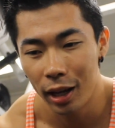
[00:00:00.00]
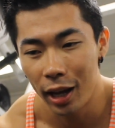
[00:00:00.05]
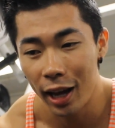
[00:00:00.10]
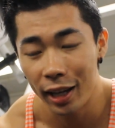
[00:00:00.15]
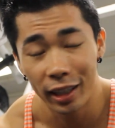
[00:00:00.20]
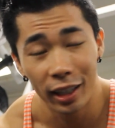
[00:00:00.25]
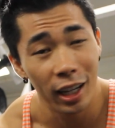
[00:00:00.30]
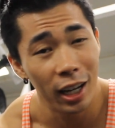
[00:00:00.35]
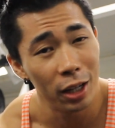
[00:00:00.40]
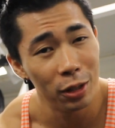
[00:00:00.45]

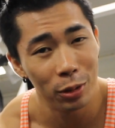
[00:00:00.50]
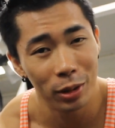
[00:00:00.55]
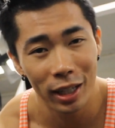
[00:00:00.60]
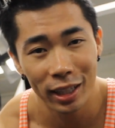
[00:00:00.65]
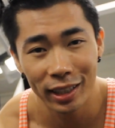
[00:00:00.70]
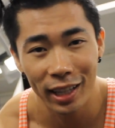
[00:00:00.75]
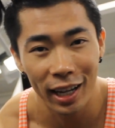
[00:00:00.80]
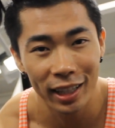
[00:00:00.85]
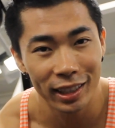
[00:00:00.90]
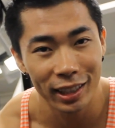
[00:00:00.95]
at
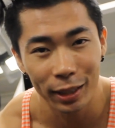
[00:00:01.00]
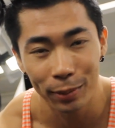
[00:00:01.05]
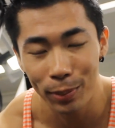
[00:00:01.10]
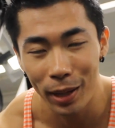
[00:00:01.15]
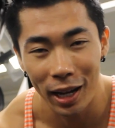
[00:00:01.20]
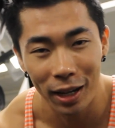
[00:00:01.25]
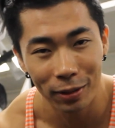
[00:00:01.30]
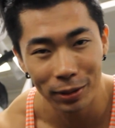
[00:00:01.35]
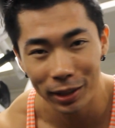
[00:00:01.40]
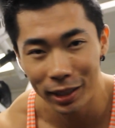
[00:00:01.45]
119
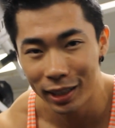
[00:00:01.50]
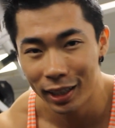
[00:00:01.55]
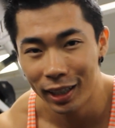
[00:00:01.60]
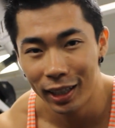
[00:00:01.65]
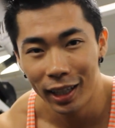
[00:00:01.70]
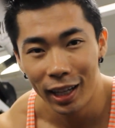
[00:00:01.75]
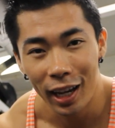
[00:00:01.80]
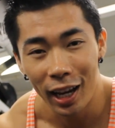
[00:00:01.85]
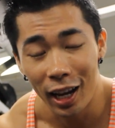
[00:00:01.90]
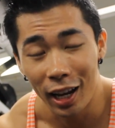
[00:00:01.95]
pounds
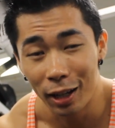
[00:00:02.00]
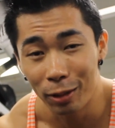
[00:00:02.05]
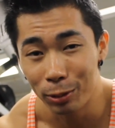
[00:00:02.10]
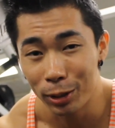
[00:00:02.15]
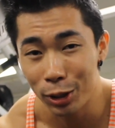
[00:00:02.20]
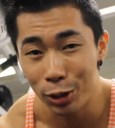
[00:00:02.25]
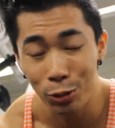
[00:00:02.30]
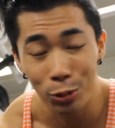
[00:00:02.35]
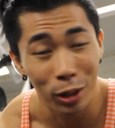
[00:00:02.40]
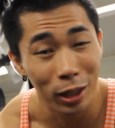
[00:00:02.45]
and
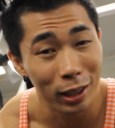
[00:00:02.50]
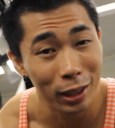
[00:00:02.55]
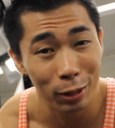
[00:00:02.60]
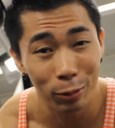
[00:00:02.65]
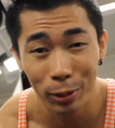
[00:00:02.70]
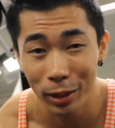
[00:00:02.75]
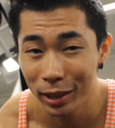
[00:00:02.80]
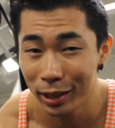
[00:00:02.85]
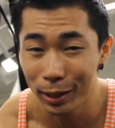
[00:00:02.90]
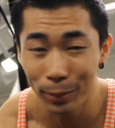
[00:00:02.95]
was
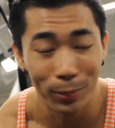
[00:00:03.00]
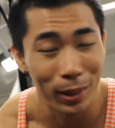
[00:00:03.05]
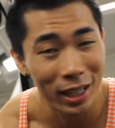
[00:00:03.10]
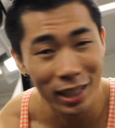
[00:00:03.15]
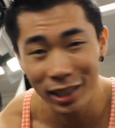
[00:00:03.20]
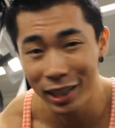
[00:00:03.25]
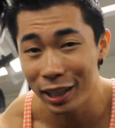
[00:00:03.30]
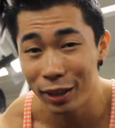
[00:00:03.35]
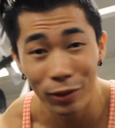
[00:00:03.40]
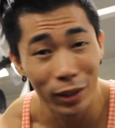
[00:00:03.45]
struggling to
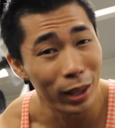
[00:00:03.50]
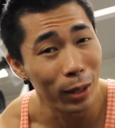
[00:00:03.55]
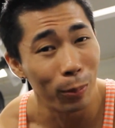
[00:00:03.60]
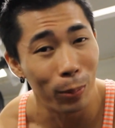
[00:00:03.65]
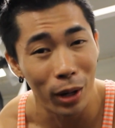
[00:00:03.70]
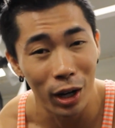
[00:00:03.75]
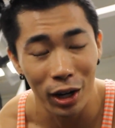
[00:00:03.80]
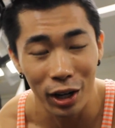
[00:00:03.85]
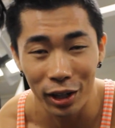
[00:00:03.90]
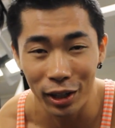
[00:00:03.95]
bench even the
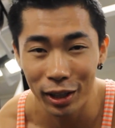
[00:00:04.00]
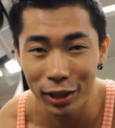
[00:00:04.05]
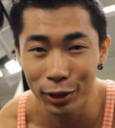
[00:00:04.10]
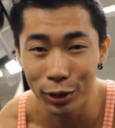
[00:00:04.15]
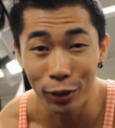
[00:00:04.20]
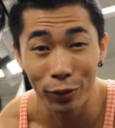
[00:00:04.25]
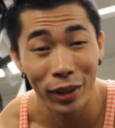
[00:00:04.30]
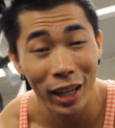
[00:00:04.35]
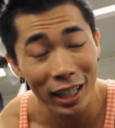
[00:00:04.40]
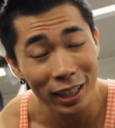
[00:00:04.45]
bar.
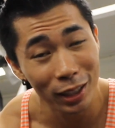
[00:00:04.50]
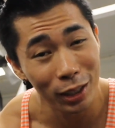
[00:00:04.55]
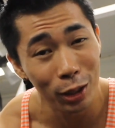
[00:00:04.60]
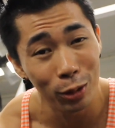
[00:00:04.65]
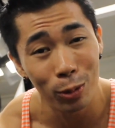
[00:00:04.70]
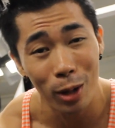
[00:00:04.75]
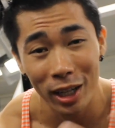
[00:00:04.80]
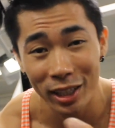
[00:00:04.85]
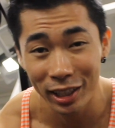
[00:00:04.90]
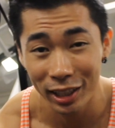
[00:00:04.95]
So if that's
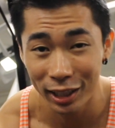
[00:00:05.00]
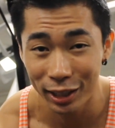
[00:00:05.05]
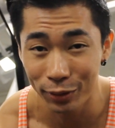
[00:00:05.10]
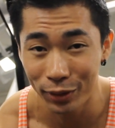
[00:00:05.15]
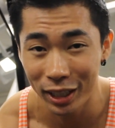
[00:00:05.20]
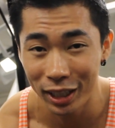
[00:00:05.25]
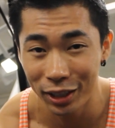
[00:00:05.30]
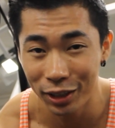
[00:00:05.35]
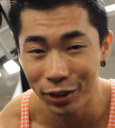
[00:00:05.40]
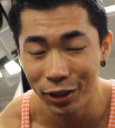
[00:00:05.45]
you watching this
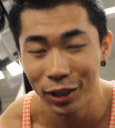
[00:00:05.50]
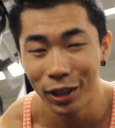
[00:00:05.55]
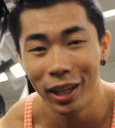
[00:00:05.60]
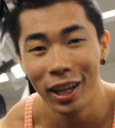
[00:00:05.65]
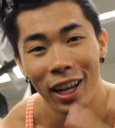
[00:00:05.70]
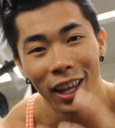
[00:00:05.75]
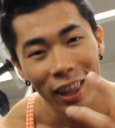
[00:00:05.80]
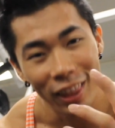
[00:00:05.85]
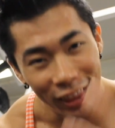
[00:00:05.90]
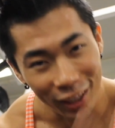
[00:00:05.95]
video,
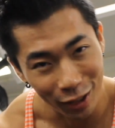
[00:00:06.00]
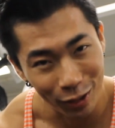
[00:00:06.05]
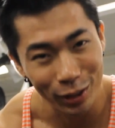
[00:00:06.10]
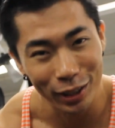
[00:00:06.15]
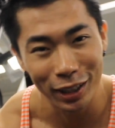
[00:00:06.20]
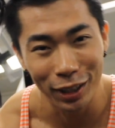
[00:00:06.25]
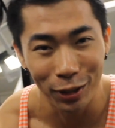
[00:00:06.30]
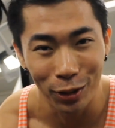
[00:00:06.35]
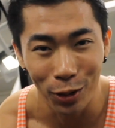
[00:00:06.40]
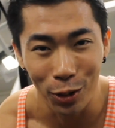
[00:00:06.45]
there's
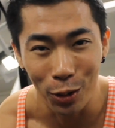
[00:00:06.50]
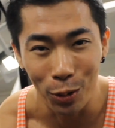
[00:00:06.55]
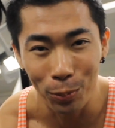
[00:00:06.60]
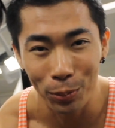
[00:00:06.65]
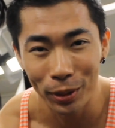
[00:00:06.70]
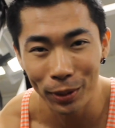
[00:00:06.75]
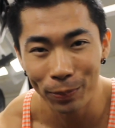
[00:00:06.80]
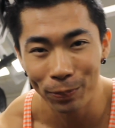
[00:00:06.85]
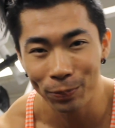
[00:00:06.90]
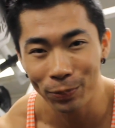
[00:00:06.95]
still
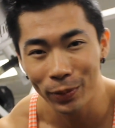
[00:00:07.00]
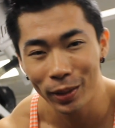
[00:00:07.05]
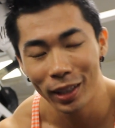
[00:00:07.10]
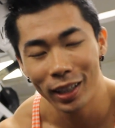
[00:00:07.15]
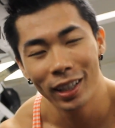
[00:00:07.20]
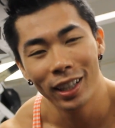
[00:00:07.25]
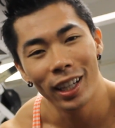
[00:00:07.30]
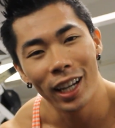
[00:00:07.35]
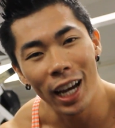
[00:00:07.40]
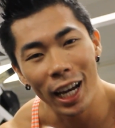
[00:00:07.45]
hope.
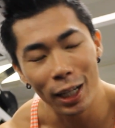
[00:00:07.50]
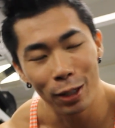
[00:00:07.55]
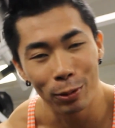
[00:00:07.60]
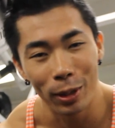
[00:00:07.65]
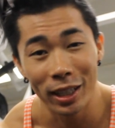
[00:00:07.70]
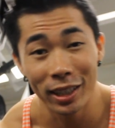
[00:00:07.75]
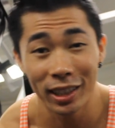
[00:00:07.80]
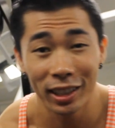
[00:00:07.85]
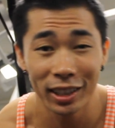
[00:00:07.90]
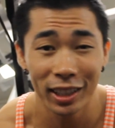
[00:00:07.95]

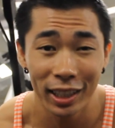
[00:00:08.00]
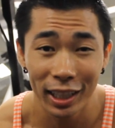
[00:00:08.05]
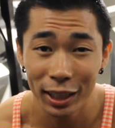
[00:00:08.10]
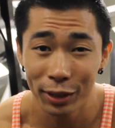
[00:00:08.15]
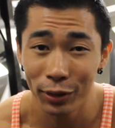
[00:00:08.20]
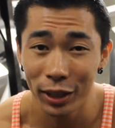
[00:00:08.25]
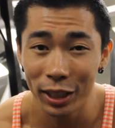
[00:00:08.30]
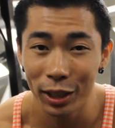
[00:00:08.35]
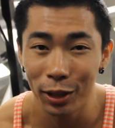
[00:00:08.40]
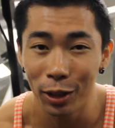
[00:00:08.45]
Anyways, in
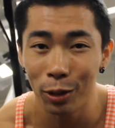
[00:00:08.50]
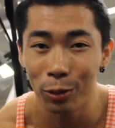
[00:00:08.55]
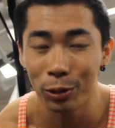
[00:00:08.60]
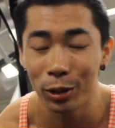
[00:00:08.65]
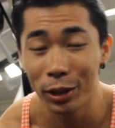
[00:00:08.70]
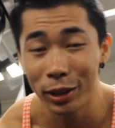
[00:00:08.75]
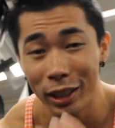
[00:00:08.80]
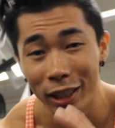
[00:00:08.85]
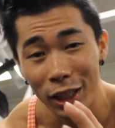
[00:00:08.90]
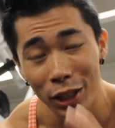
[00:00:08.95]
today's video,
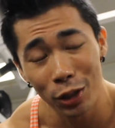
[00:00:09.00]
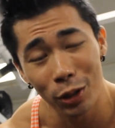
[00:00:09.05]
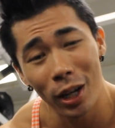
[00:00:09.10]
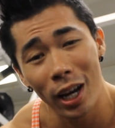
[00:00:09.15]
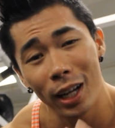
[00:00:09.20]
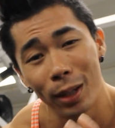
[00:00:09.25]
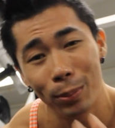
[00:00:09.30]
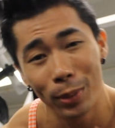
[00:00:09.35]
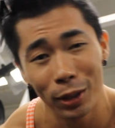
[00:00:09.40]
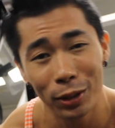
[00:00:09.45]
we're going to teach you
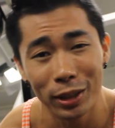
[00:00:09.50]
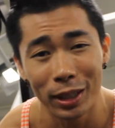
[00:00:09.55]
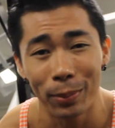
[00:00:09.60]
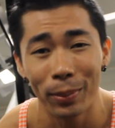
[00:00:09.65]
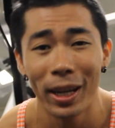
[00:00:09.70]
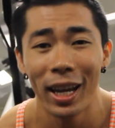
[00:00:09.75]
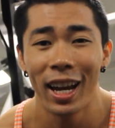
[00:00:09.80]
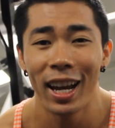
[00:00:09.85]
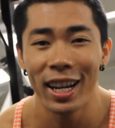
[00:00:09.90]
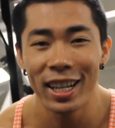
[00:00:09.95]
how to build
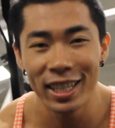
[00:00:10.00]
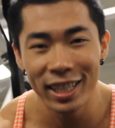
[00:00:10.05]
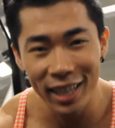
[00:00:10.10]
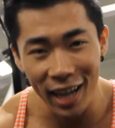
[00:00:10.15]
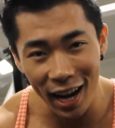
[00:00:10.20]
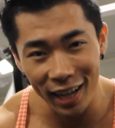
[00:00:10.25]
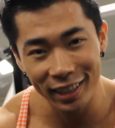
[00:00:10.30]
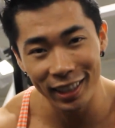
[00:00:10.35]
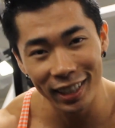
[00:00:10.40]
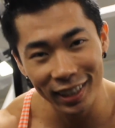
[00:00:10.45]
some
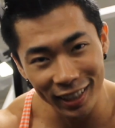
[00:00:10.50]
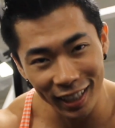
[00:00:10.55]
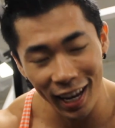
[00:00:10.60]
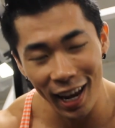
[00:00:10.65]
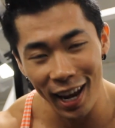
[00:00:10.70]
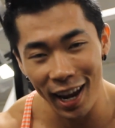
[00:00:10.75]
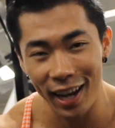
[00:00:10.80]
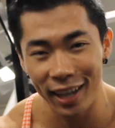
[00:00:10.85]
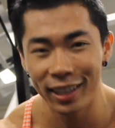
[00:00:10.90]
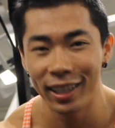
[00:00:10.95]
jacked and
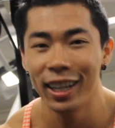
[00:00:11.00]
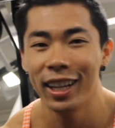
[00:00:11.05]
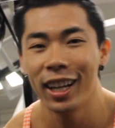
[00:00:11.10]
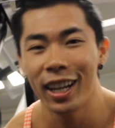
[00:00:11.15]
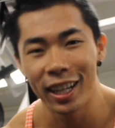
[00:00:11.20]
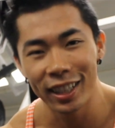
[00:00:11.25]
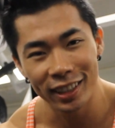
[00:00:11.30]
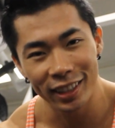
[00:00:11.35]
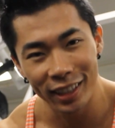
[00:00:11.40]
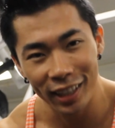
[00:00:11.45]
tan
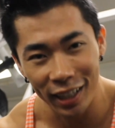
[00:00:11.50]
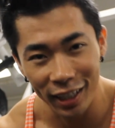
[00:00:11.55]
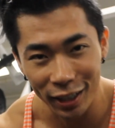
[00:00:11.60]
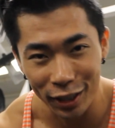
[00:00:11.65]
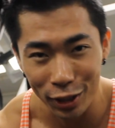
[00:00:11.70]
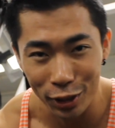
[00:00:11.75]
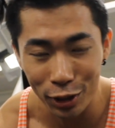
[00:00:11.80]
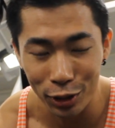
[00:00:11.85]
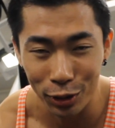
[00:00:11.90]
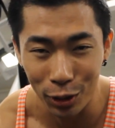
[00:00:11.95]

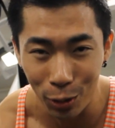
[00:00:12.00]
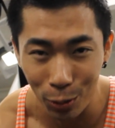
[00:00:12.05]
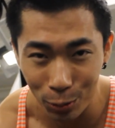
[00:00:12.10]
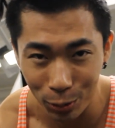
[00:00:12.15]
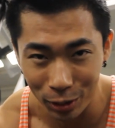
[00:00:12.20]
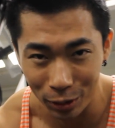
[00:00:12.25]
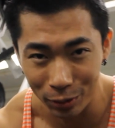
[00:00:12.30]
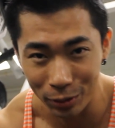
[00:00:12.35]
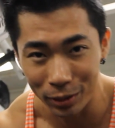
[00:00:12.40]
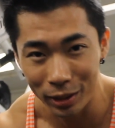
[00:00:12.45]
aesthetic
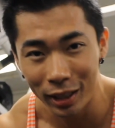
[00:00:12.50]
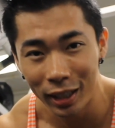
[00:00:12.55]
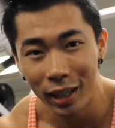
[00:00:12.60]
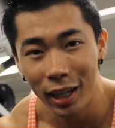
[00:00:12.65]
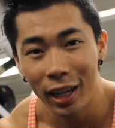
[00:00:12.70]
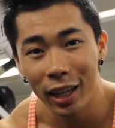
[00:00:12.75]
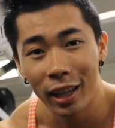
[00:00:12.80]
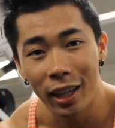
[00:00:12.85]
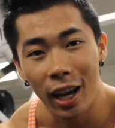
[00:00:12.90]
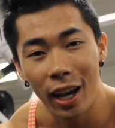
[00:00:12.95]
shoulders.
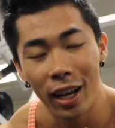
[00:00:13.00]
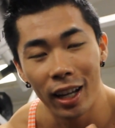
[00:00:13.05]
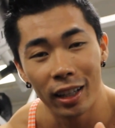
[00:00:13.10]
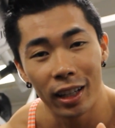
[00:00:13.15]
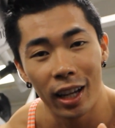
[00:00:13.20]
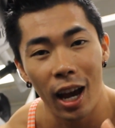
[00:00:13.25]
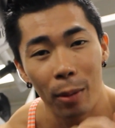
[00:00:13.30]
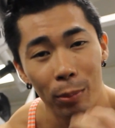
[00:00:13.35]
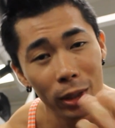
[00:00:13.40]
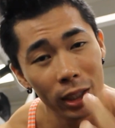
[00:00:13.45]
And
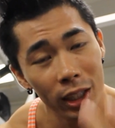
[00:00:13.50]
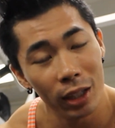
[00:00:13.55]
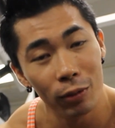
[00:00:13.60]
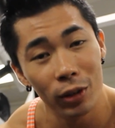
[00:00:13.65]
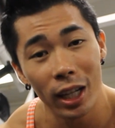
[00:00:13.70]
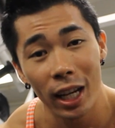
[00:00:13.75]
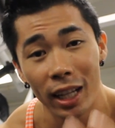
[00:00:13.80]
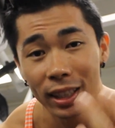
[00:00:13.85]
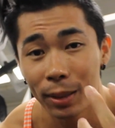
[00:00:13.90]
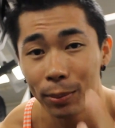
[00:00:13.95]
I'm going to give
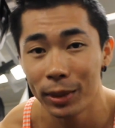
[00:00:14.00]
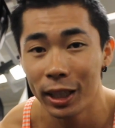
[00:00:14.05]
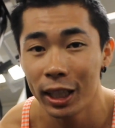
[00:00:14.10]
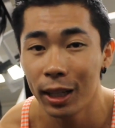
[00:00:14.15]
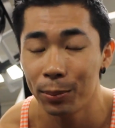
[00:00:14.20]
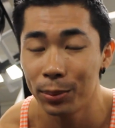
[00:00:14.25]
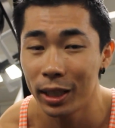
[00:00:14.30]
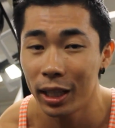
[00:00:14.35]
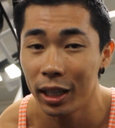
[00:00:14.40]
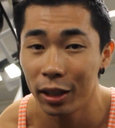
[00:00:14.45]
you guys some
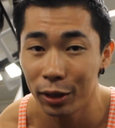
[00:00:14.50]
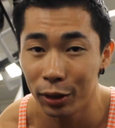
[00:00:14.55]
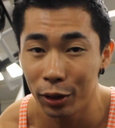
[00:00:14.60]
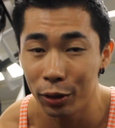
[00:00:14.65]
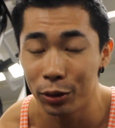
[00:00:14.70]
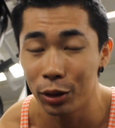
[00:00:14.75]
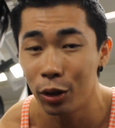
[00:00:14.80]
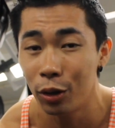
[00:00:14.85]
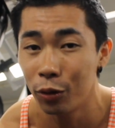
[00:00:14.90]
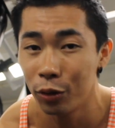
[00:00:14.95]
tips that I
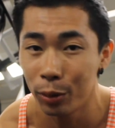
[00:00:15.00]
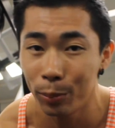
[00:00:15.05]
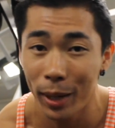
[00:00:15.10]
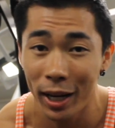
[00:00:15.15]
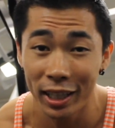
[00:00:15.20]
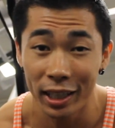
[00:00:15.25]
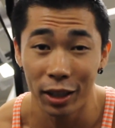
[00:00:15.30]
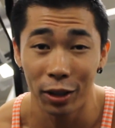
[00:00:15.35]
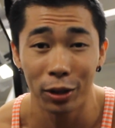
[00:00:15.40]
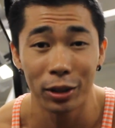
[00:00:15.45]
learned over
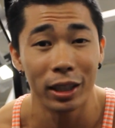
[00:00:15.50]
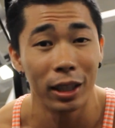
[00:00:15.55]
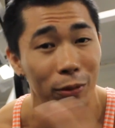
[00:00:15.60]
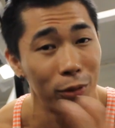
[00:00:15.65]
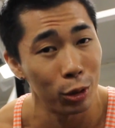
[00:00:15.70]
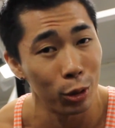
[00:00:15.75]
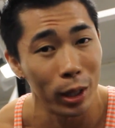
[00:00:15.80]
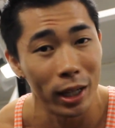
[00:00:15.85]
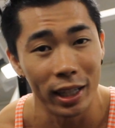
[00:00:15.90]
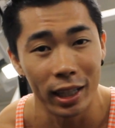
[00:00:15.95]
my years of
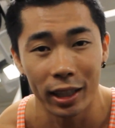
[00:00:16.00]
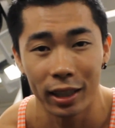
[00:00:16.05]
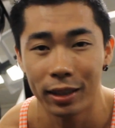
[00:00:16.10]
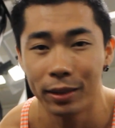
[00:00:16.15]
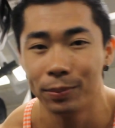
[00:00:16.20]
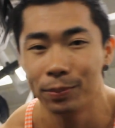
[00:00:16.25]
training.